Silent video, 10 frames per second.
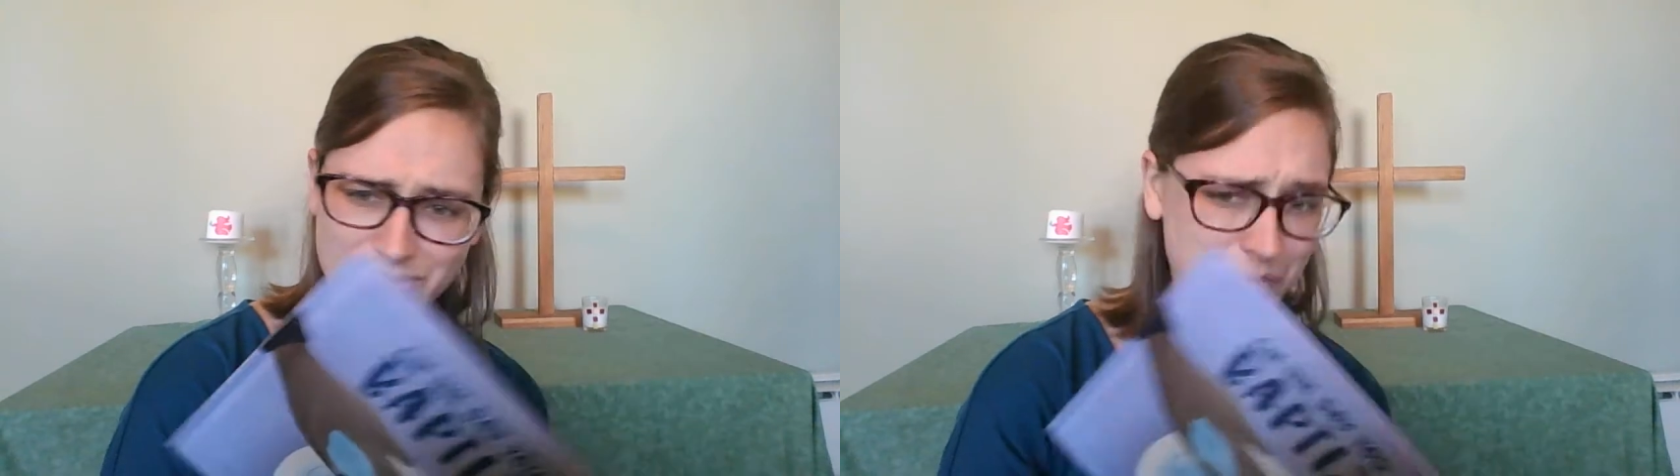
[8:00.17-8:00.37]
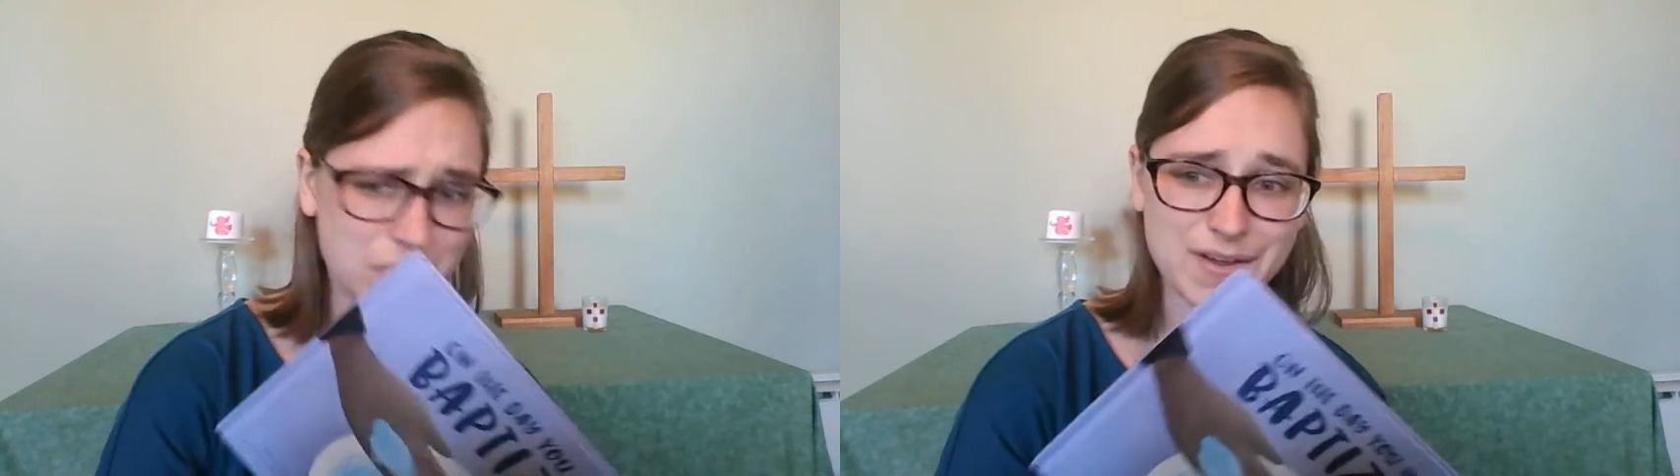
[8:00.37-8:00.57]

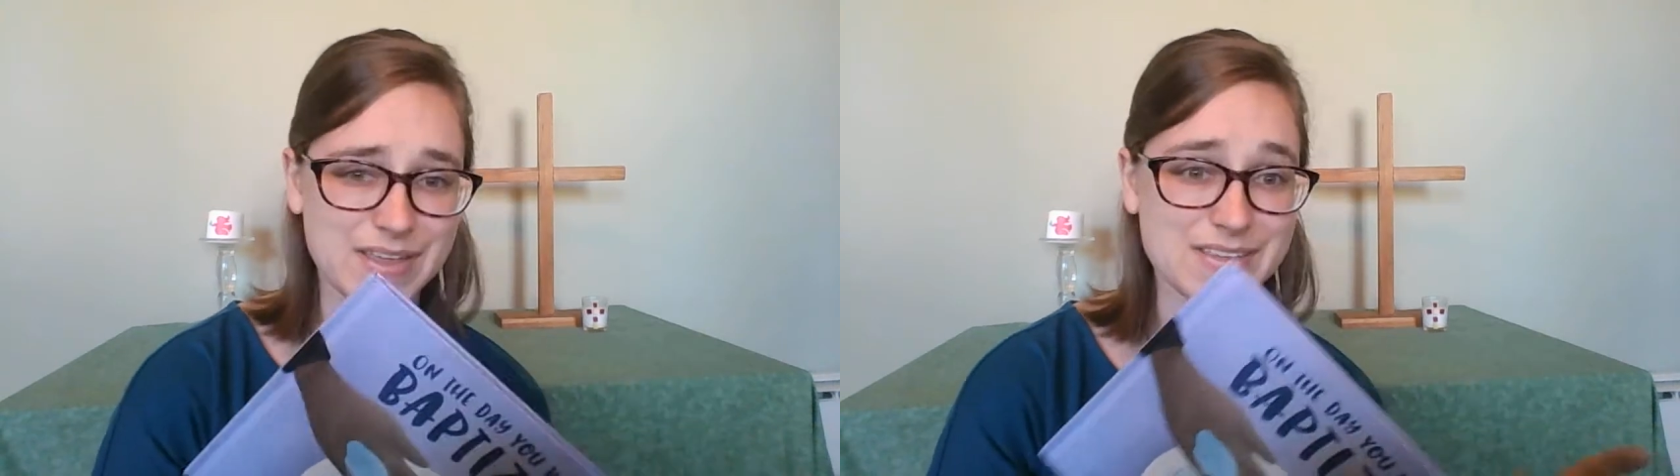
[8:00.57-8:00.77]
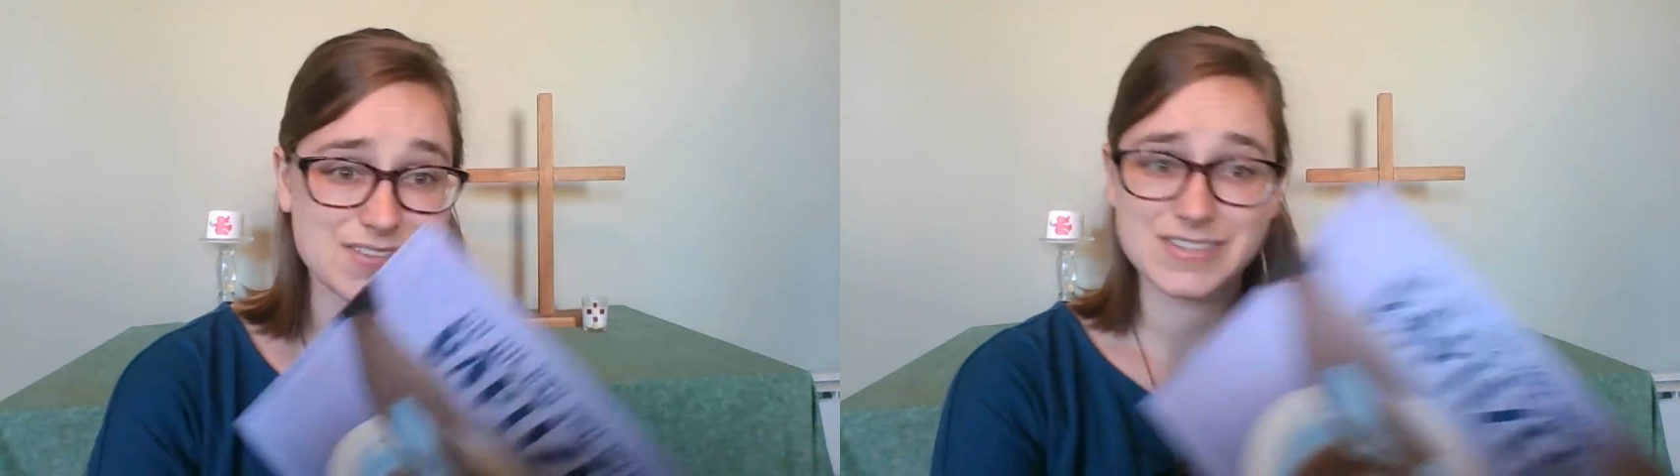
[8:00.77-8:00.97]
story
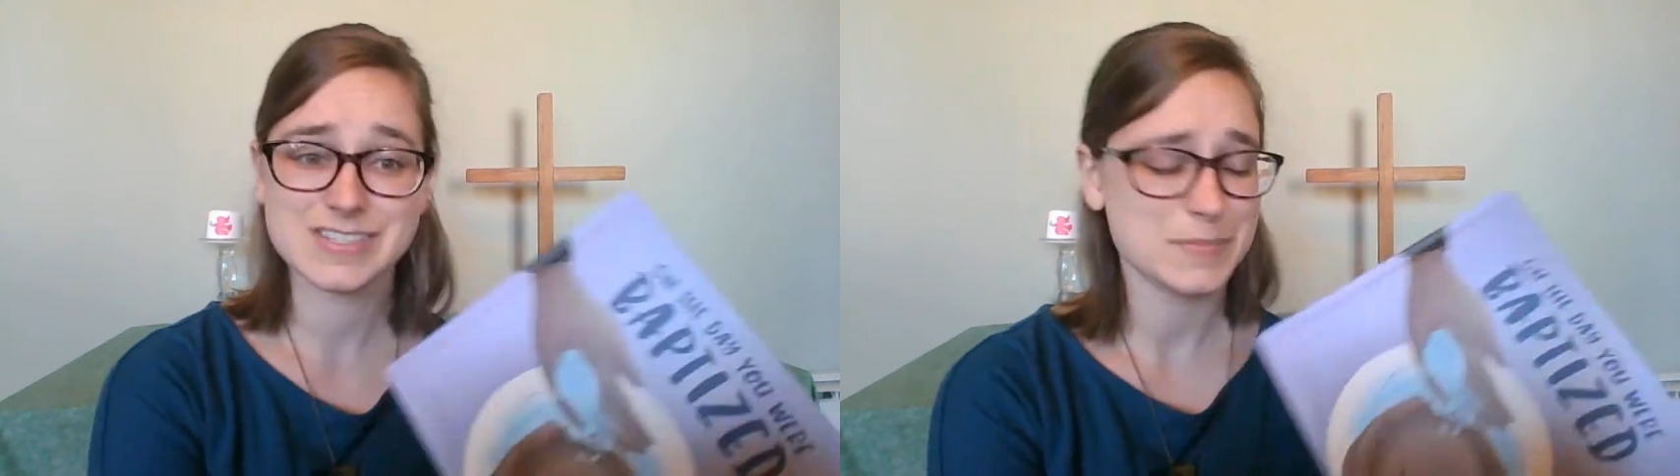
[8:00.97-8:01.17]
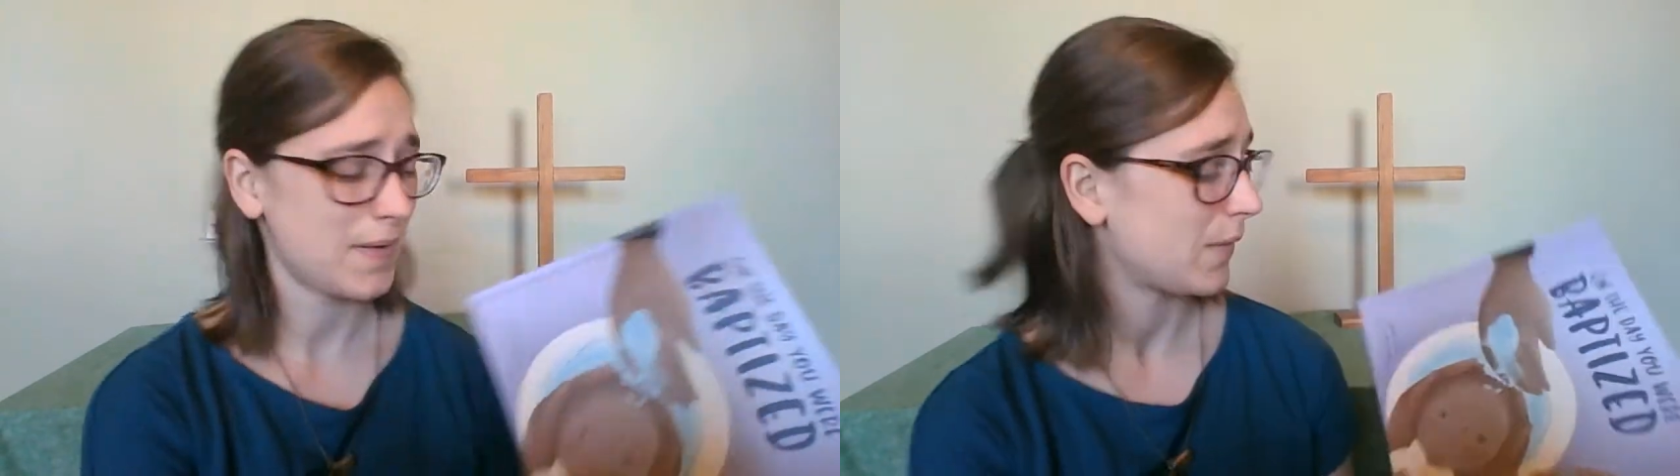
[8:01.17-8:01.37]
is just
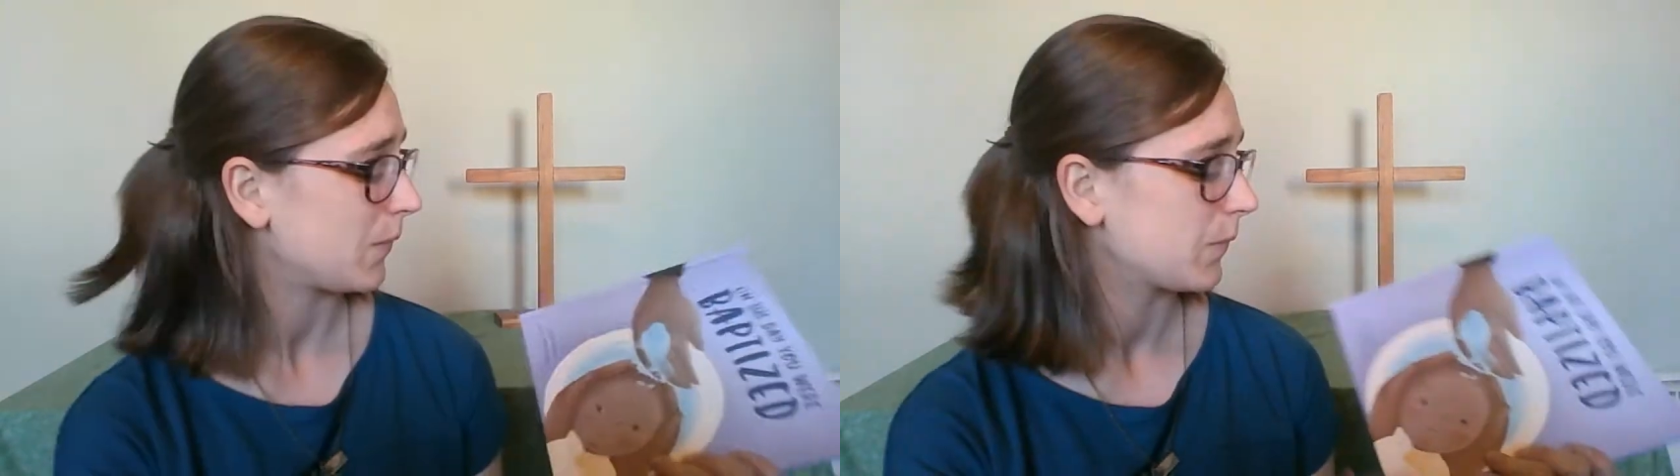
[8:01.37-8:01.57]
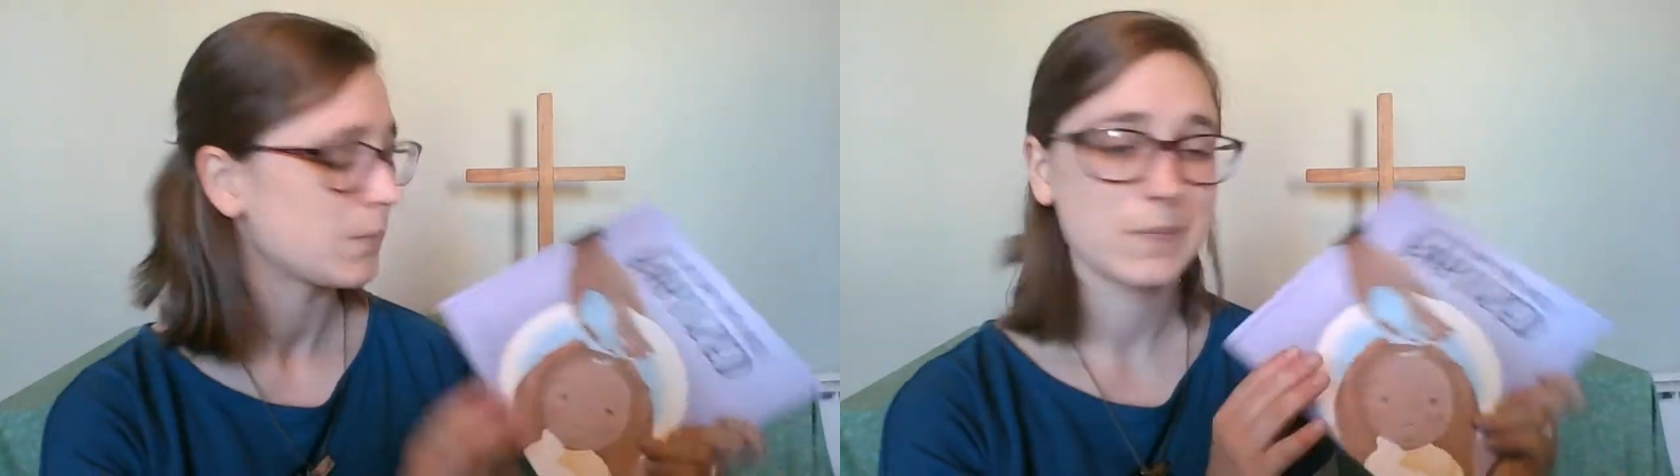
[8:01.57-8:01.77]
about